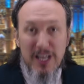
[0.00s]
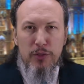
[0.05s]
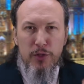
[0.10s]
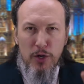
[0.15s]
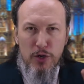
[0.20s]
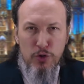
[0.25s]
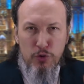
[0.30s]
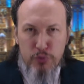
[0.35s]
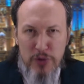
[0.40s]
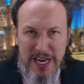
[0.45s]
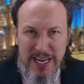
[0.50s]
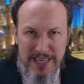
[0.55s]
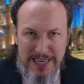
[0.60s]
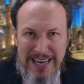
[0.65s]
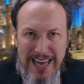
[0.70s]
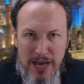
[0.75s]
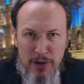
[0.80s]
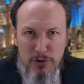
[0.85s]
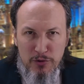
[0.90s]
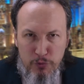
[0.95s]
the great
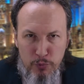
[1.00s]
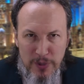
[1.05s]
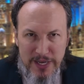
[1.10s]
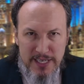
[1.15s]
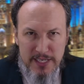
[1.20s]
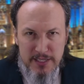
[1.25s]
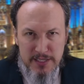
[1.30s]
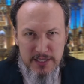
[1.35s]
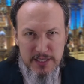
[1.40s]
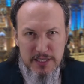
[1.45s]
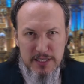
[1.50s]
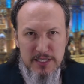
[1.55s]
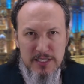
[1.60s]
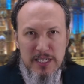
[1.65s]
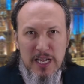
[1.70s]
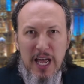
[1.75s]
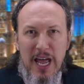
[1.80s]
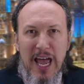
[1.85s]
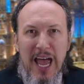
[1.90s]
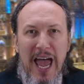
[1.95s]
cloud of witnesses,
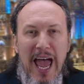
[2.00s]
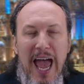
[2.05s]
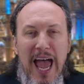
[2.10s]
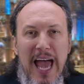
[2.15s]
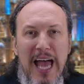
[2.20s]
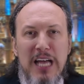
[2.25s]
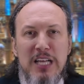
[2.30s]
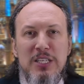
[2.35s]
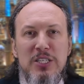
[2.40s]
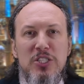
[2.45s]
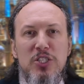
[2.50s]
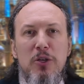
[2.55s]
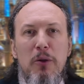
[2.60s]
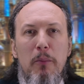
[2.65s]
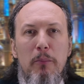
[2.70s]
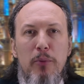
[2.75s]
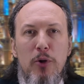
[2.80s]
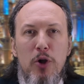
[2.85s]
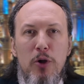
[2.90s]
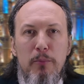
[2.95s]
as
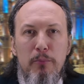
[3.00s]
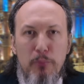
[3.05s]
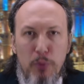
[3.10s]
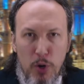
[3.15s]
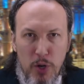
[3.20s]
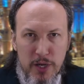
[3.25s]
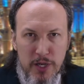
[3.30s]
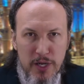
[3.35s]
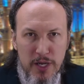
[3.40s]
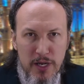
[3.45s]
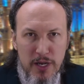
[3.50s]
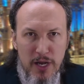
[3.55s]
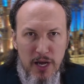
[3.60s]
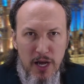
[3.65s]
per book